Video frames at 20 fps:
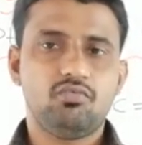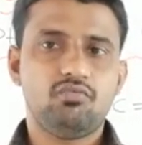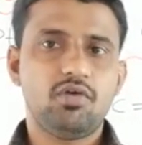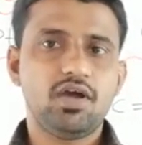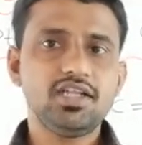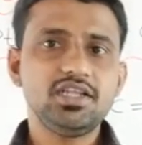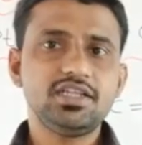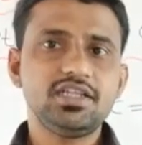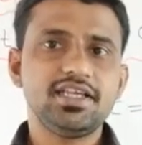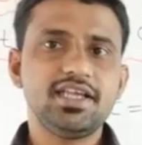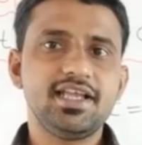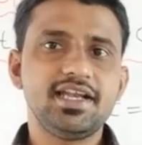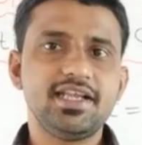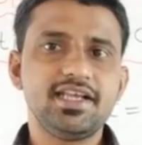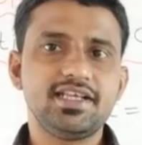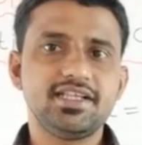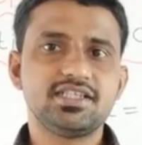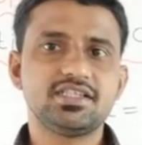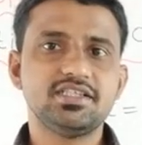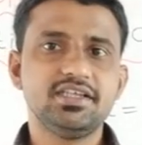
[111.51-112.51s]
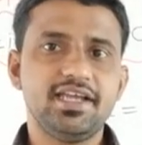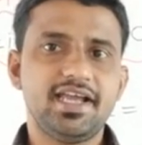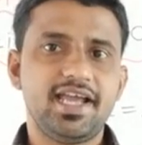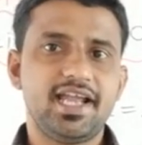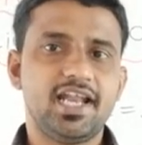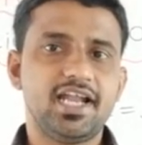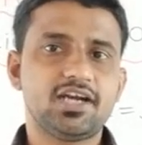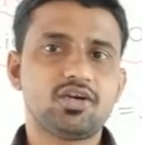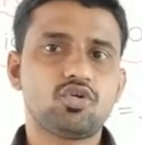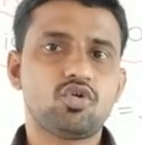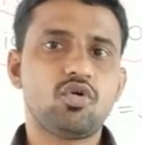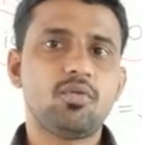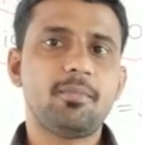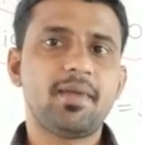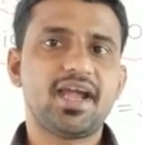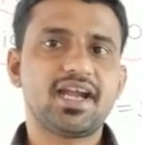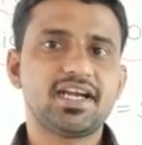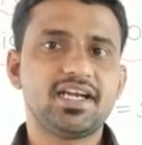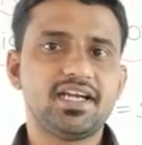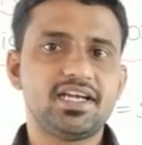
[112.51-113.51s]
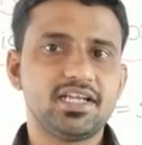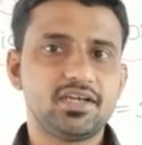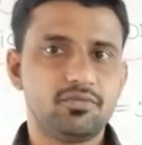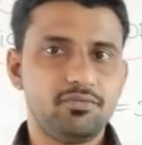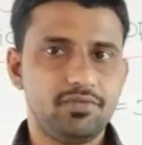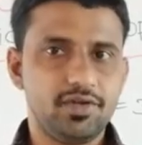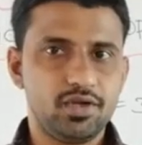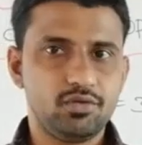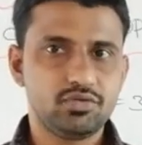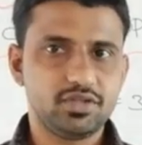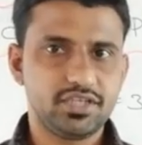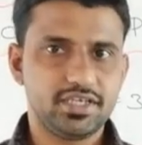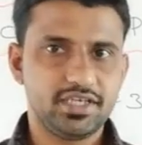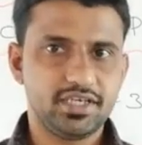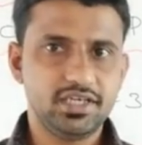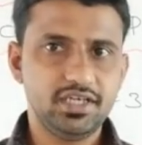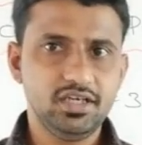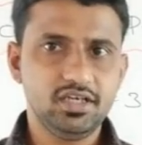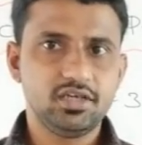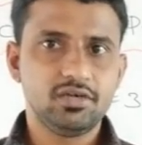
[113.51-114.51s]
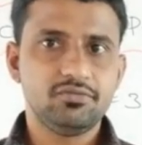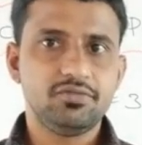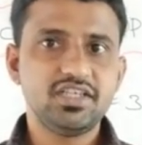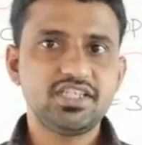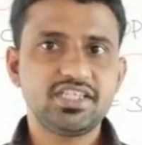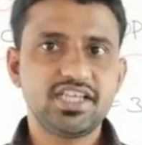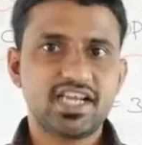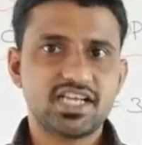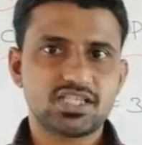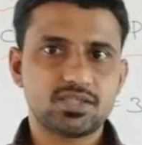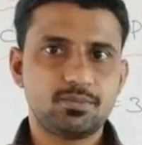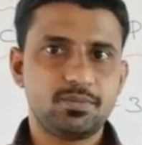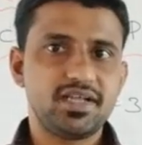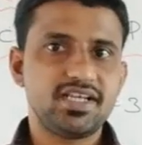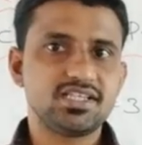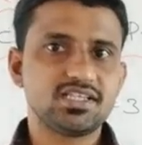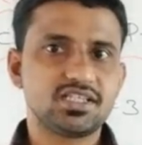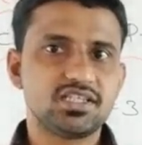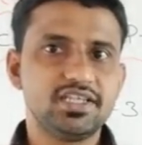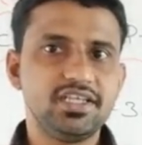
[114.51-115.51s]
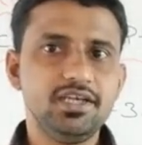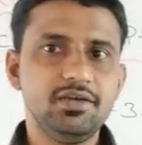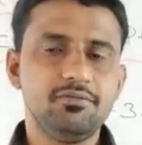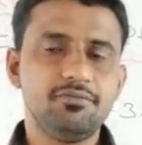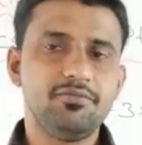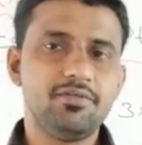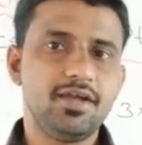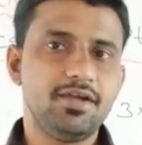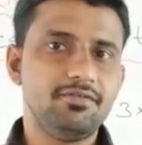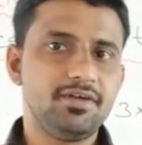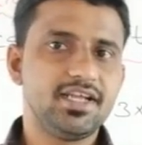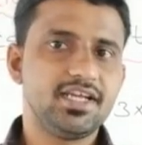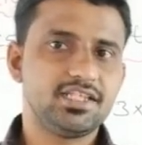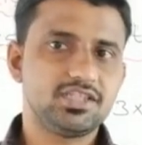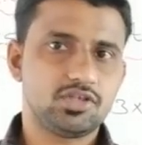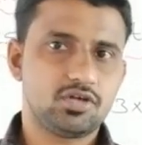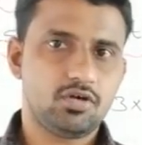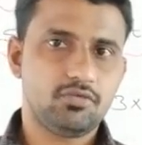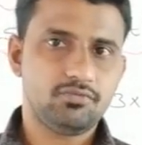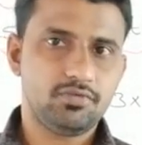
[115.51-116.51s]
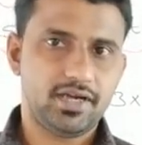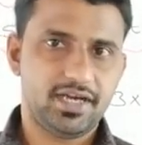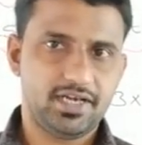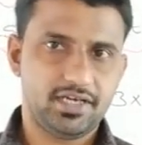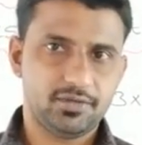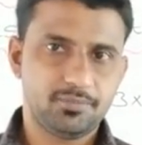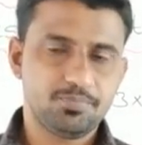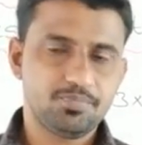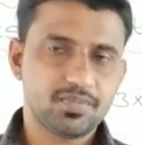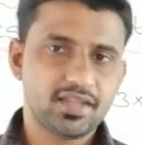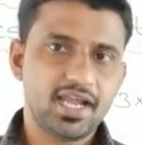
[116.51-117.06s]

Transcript: One theory is electromagnetic wave theory, which explains the wave nature of light,